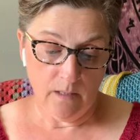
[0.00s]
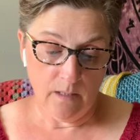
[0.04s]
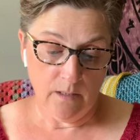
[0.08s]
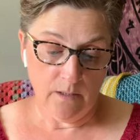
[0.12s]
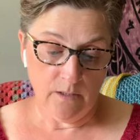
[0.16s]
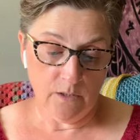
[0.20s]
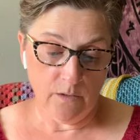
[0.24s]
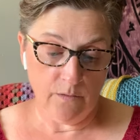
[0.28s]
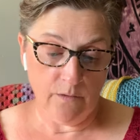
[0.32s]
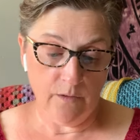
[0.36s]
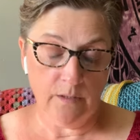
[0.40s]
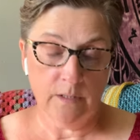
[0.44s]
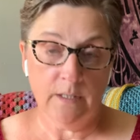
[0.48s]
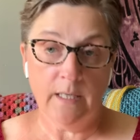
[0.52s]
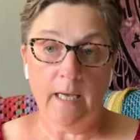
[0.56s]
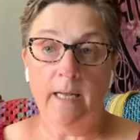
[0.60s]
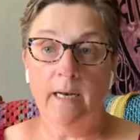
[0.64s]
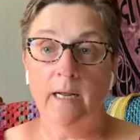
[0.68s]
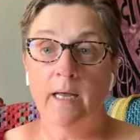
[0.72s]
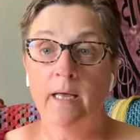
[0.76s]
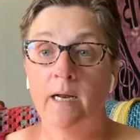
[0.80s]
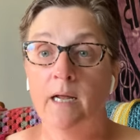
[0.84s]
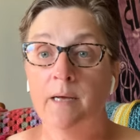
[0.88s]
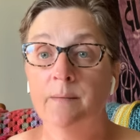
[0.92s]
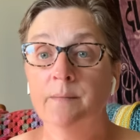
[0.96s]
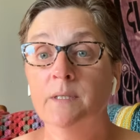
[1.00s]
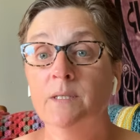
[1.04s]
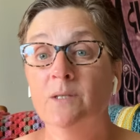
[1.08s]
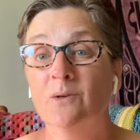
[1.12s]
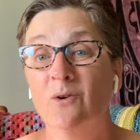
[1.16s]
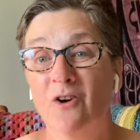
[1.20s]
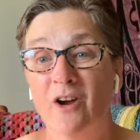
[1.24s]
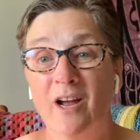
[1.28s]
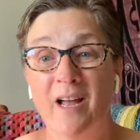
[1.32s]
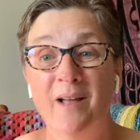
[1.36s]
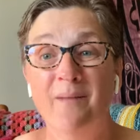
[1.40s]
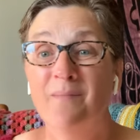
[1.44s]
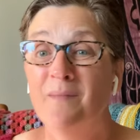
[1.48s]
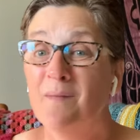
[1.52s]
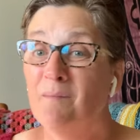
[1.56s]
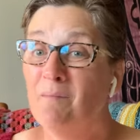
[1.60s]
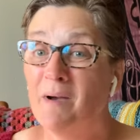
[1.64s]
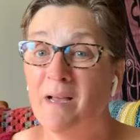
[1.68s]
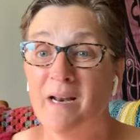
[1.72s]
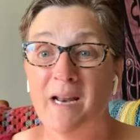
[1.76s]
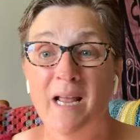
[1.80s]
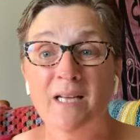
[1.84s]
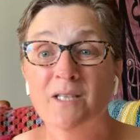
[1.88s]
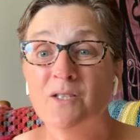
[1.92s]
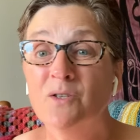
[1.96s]
So there's that, and I'm sorry, my
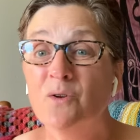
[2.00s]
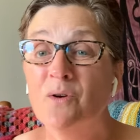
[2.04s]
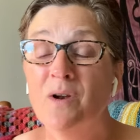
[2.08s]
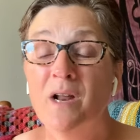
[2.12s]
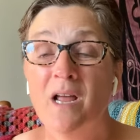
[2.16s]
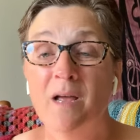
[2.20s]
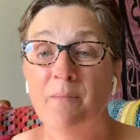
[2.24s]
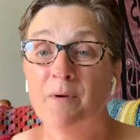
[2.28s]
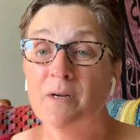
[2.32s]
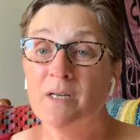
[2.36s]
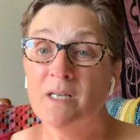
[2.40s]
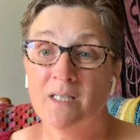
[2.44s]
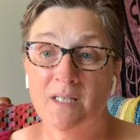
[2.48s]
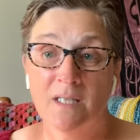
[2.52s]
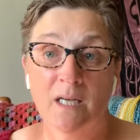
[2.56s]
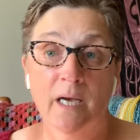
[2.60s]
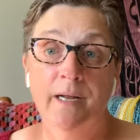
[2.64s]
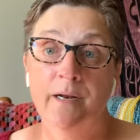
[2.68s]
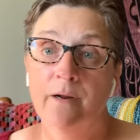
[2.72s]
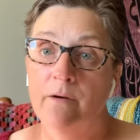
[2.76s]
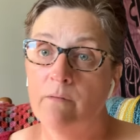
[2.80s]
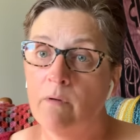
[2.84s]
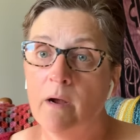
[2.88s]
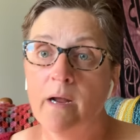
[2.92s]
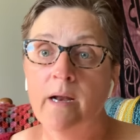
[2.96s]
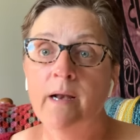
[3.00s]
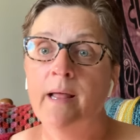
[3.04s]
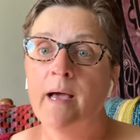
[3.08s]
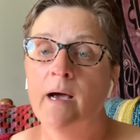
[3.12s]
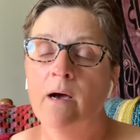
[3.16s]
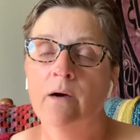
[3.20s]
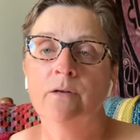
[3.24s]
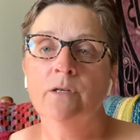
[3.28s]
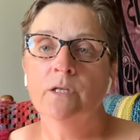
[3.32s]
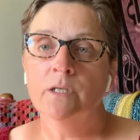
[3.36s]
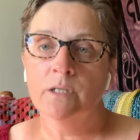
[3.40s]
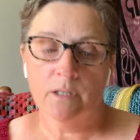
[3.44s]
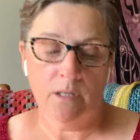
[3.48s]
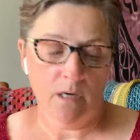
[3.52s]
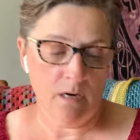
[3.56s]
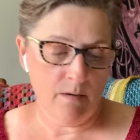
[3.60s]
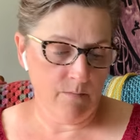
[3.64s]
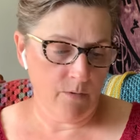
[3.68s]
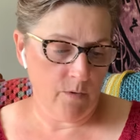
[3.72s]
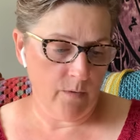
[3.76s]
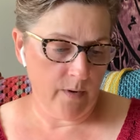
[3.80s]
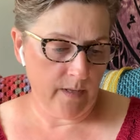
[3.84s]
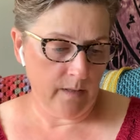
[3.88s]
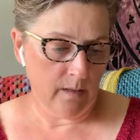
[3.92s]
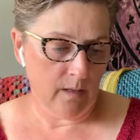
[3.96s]
next door neighbor decided right now to start
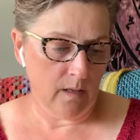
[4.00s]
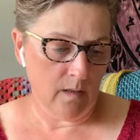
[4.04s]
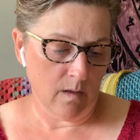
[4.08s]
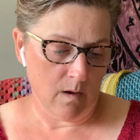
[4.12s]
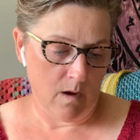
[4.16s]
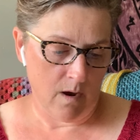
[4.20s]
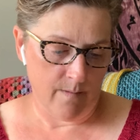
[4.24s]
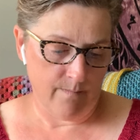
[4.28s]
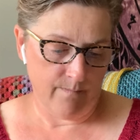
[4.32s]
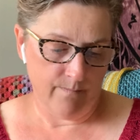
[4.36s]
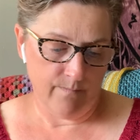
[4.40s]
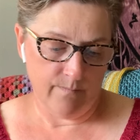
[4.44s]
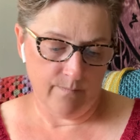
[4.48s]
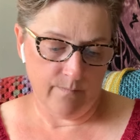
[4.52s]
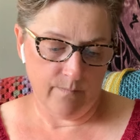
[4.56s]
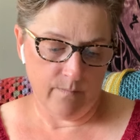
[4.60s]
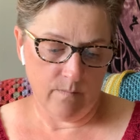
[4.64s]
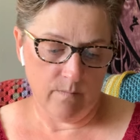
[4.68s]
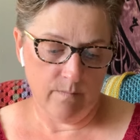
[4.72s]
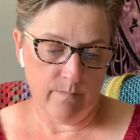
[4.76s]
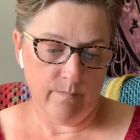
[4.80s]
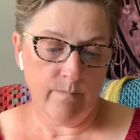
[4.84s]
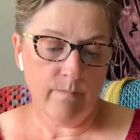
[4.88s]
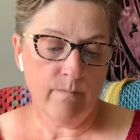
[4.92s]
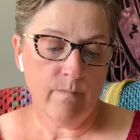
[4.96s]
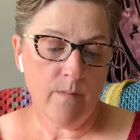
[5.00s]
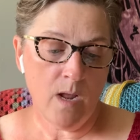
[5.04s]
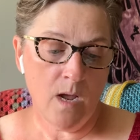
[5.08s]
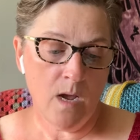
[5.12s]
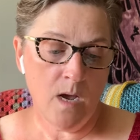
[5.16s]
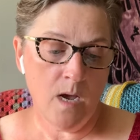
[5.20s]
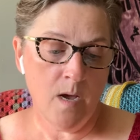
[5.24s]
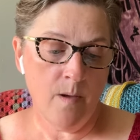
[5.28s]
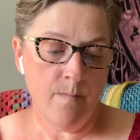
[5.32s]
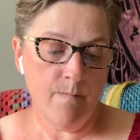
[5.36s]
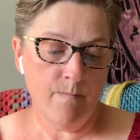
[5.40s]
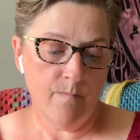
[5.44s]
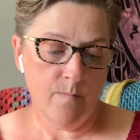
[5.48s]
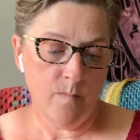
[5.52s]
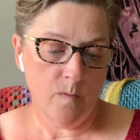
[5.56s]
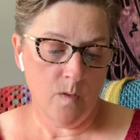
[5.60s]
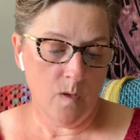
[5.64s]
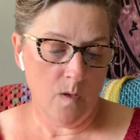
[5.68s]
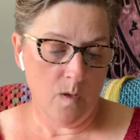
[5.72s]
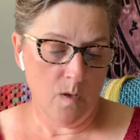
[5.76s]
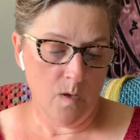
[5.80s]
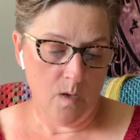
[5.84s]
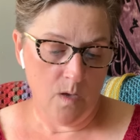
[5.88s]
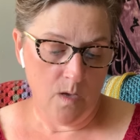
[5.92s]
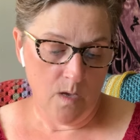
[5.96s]
mowing the lawn. Uh
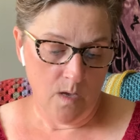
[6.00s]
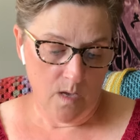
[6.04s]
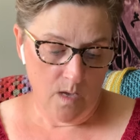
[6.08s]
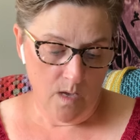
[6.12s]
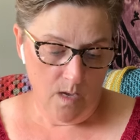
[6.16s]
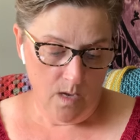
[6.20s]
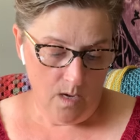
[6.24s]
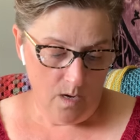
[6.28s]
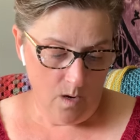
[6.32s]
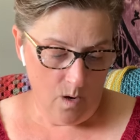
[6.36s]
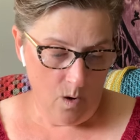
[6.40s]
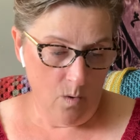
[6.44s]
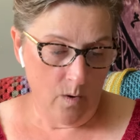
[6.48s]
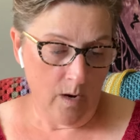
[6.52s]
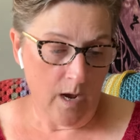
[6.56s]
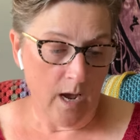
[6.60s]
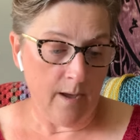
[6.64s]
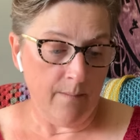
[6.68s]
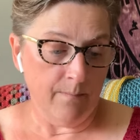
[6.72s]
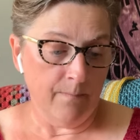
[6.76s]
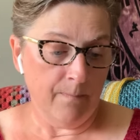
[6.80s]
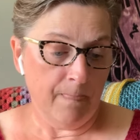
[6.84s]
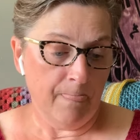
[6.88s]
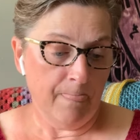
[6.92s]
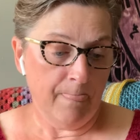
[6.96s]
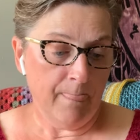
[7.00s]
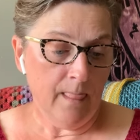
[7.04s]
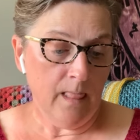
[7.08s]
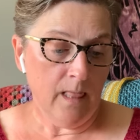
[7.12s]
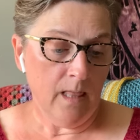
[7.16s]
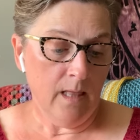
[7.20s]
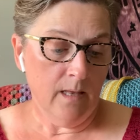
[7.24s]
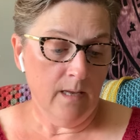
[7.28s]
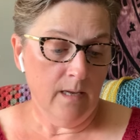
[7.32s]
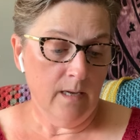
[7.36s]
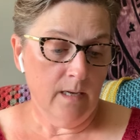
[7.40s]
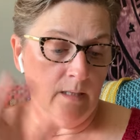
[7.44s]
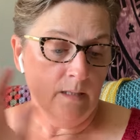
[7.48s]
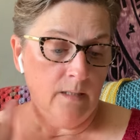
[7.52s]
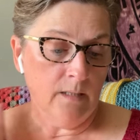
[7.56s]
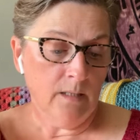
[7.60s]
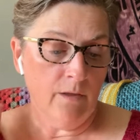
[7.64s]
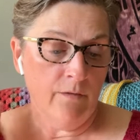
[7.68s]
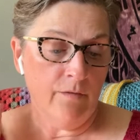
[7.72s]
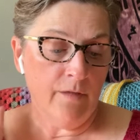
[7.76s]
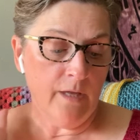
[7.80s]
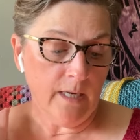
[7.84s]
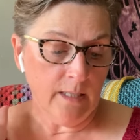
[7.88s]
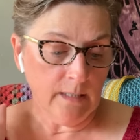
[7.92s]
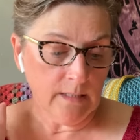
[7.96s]
-huh. Okay,
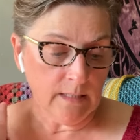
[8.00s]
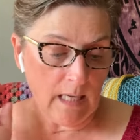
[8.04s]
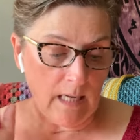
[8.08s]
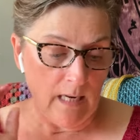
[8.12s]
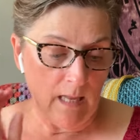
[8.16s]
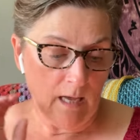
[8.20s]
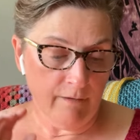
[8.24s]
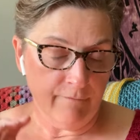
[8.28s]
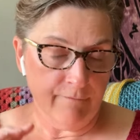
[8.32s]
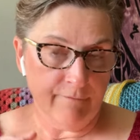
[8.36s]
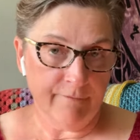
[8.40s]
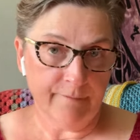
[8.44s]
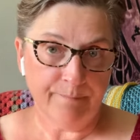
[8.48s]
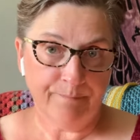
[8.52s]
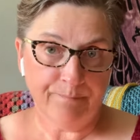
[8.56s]
things I love.